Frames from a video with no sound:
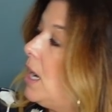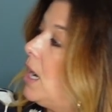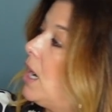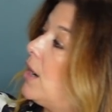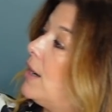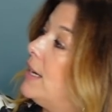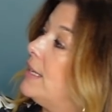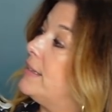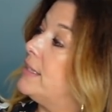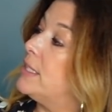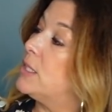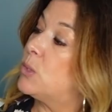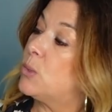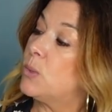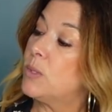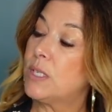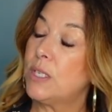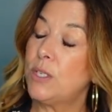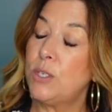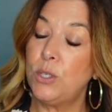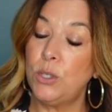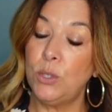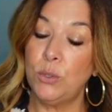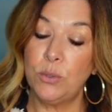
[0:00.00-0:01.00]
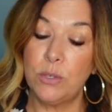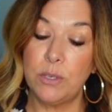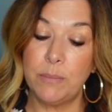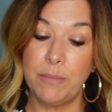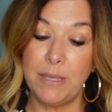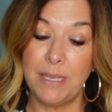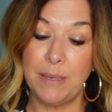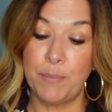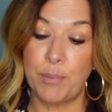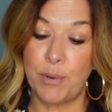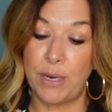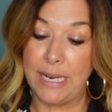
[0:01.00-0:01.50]
All right, this was a new to
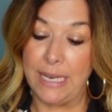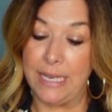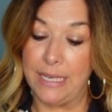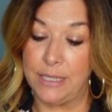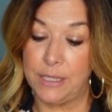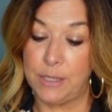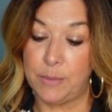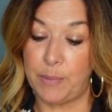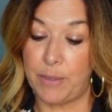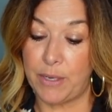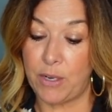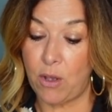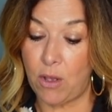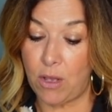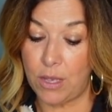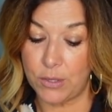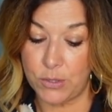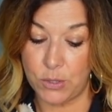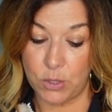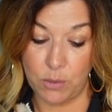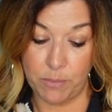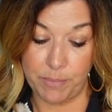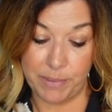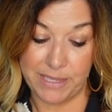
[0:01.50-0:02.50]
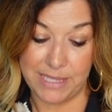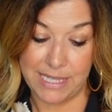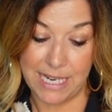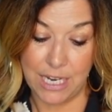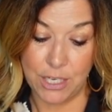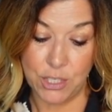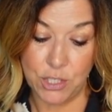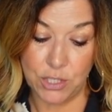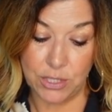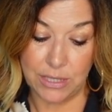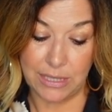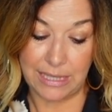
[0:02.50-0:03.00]
me brand, but also
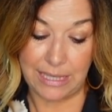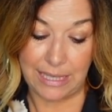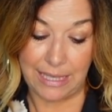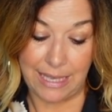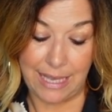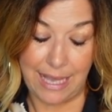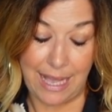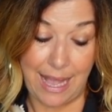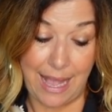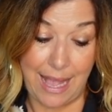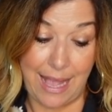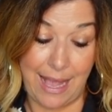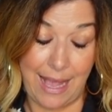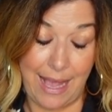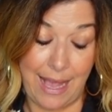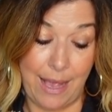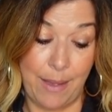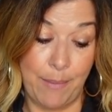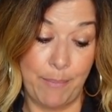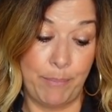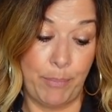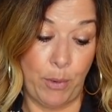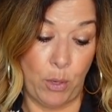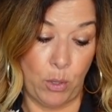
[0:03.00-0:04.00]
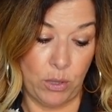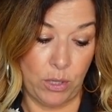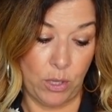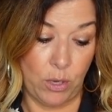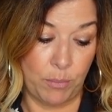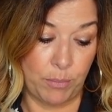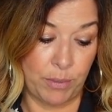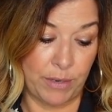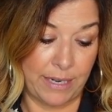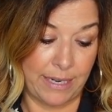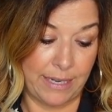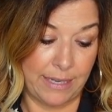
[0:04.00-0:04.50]
potentially a
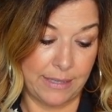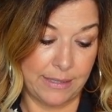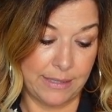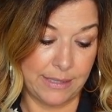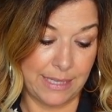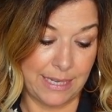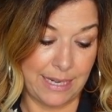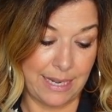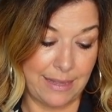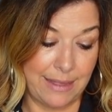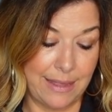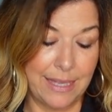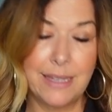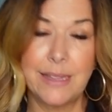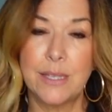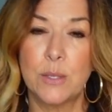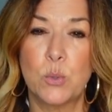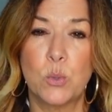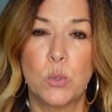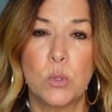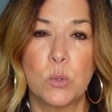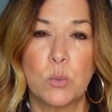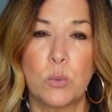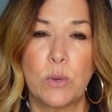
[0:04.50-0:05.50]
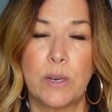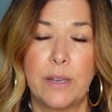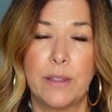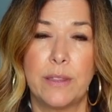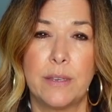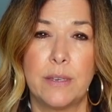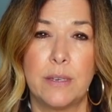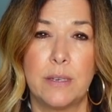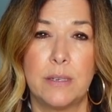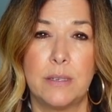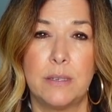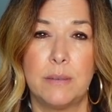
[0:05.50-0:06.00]
bolo brand. And I think this was of
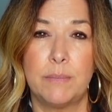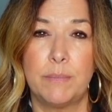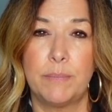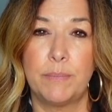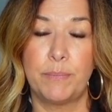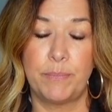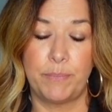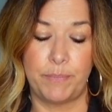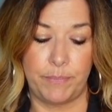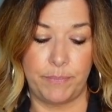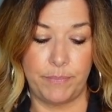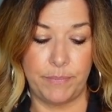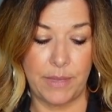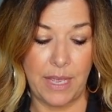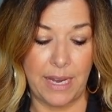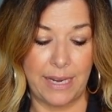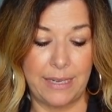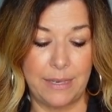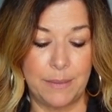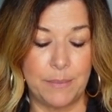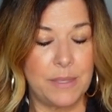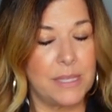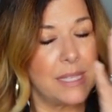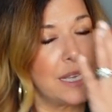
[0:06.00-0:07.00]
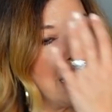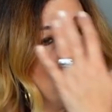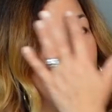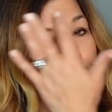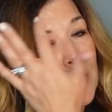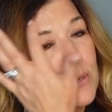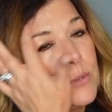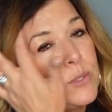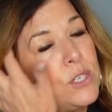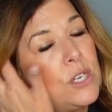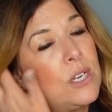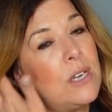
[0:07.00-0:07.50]
the items that I
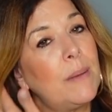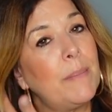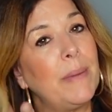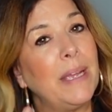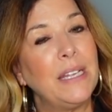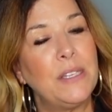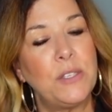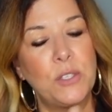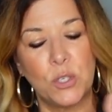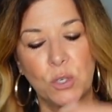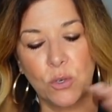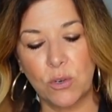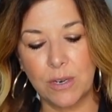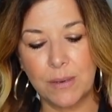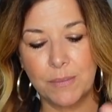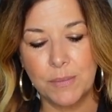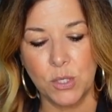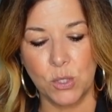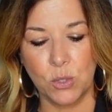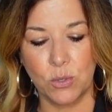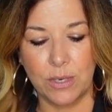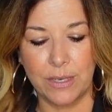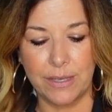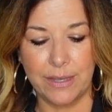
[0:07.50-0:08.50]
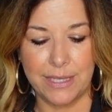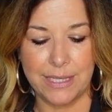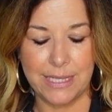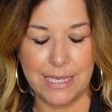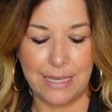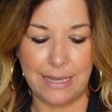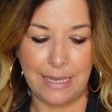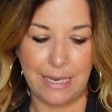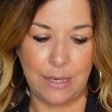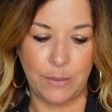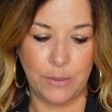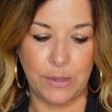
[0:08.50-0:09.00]
posted on my Instagram story the day
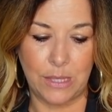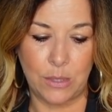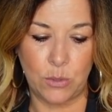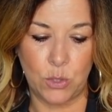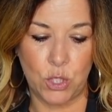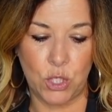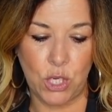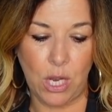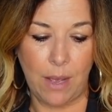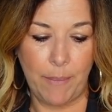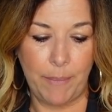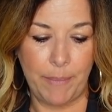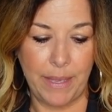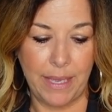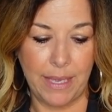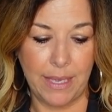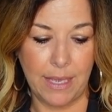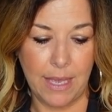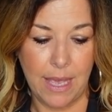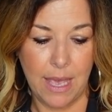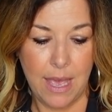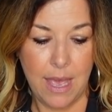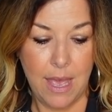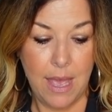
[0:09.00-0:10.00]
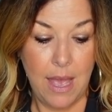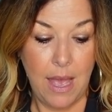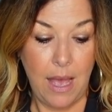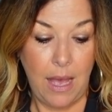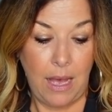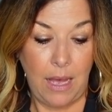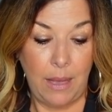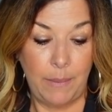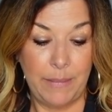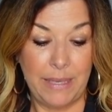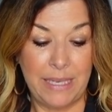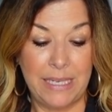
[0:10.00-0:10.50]
that I was out shopping.
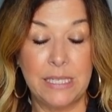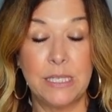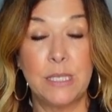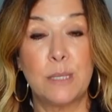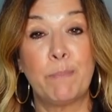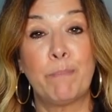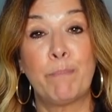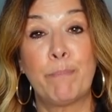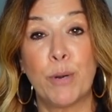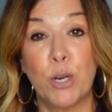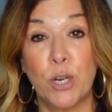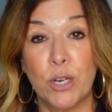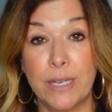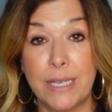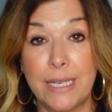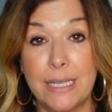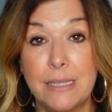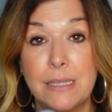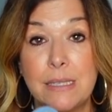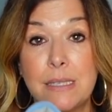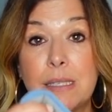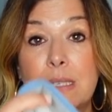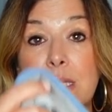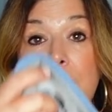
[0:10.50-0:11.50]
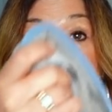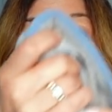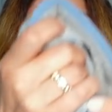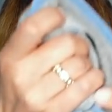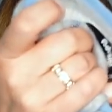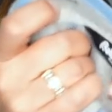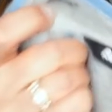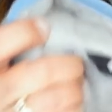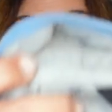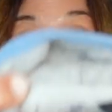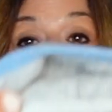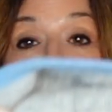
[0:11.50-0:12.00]
Um, and it's Bergens
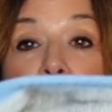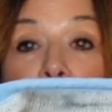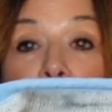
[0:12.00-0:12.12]
of